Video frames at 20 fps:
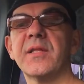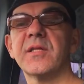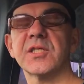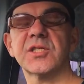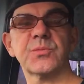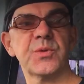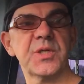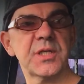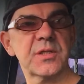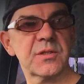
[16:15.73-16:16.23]

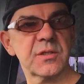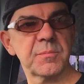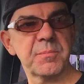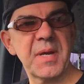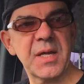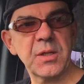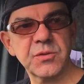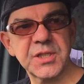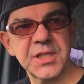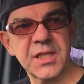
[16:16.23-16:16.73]
this week. The
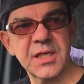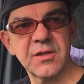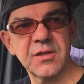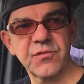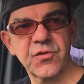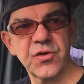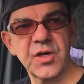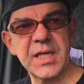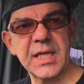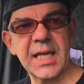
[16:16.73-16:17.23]
melting
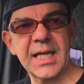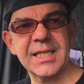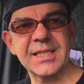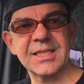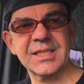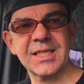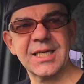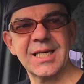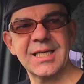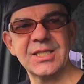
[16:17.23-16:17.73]
of
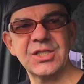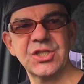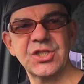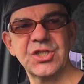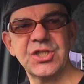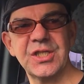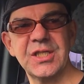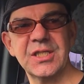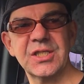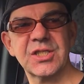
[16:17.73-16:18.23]
Greenland's ice
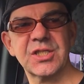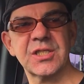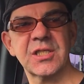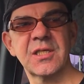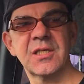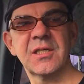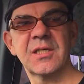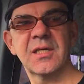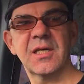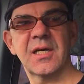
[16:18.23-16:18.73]
sheets,
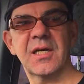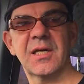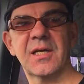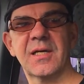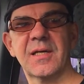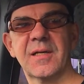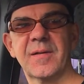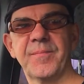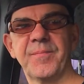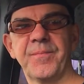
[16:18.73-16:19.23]

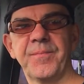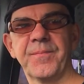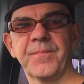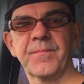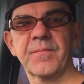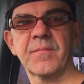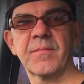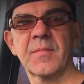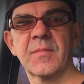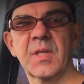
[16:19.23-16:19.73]

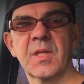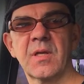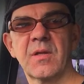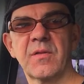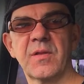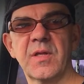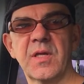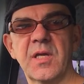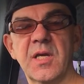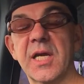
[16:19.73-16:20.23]

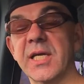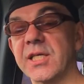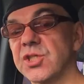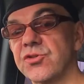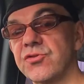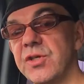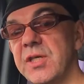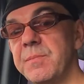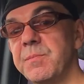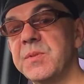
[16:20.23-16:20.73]
the
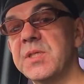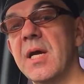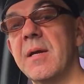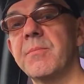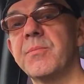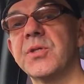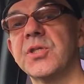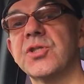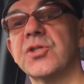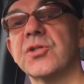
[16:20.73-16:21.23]
extreme
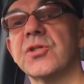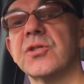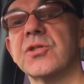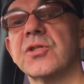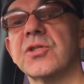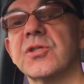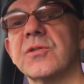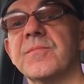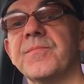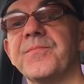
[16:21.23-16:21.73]

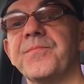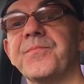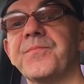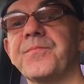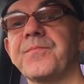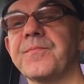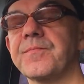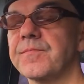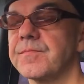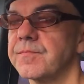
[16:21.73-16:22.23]
temperatures.
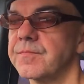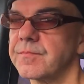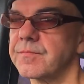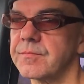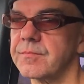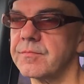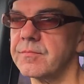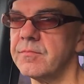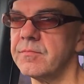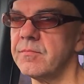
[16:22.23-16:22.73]

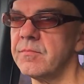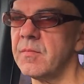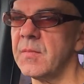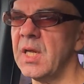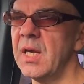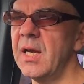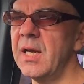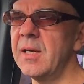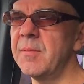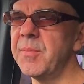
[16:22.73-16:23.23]

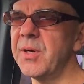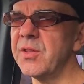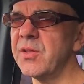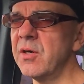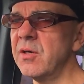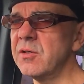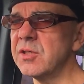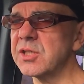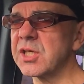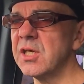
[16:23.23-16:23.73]
But
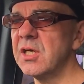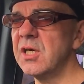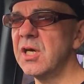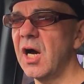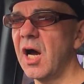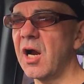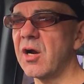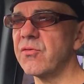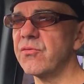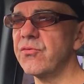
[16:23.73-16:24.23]
those
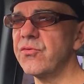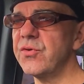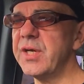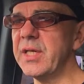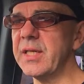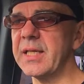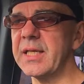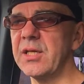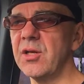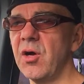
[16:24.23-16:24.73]
are
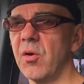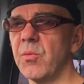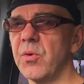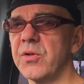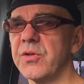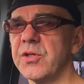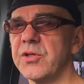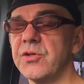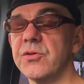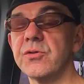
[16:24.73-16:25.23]
really not
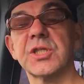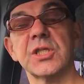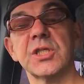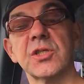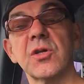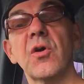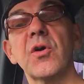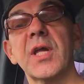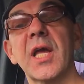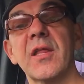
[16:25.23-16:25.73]
what the news
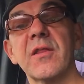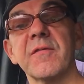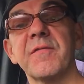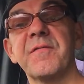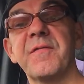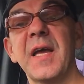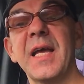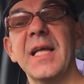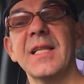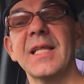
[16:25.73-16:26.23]
is. Oh yeah, the
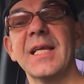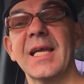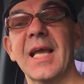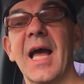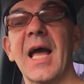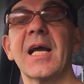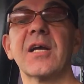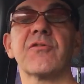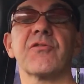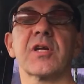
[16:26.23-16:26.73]
failing
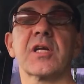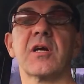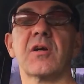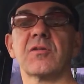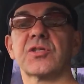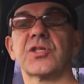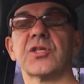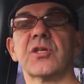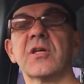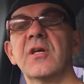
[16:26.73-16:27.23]

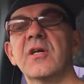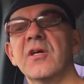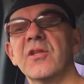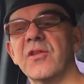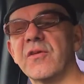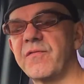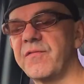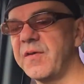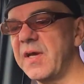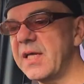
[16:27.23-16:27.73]
agriculture.
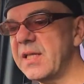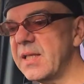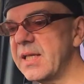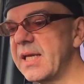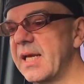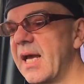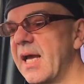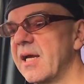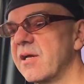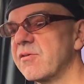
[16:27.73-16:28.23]
The
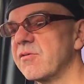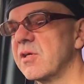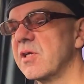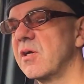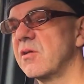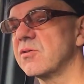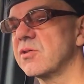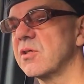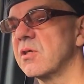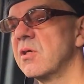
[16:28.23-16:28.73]
failing
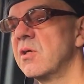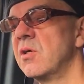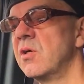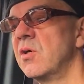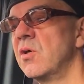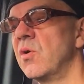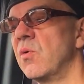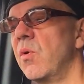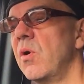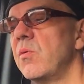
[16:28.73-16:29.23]
agriculture.
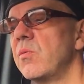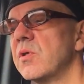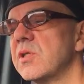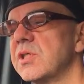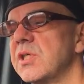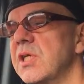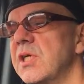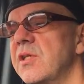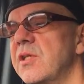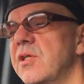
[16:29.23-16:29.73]
What
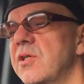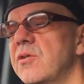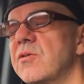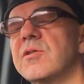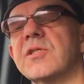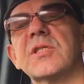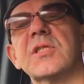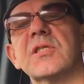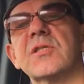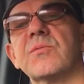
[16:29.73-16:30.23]
wasn't in the
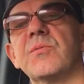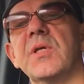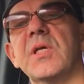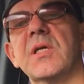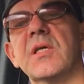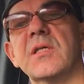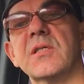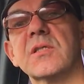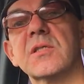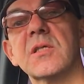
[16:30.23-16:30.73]
news this
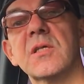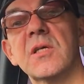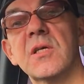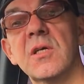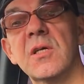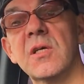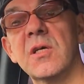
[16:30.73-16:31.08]
week is